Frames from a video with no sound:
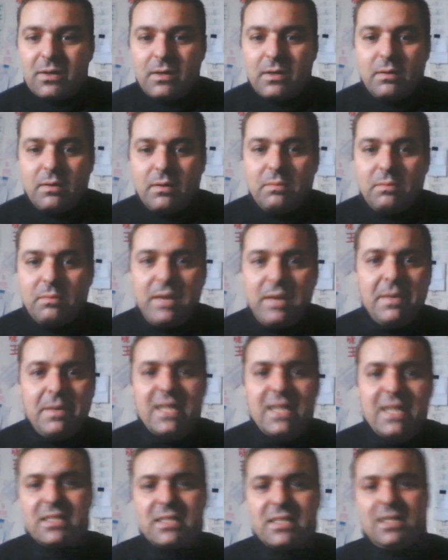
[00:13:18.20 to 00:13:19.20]
Maybe
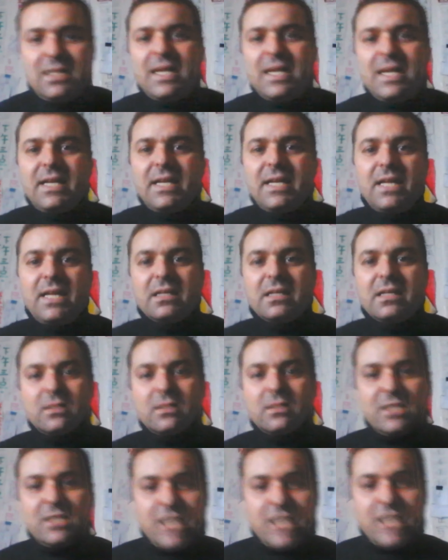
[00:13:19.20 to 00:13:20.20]
learning
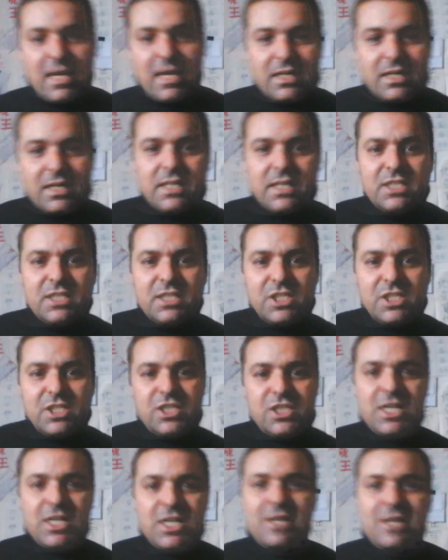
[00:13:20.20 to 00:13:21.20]
channeling
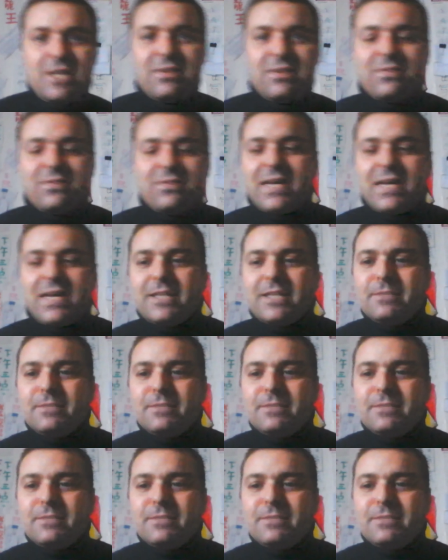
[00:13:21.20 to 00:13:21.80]
chi, right?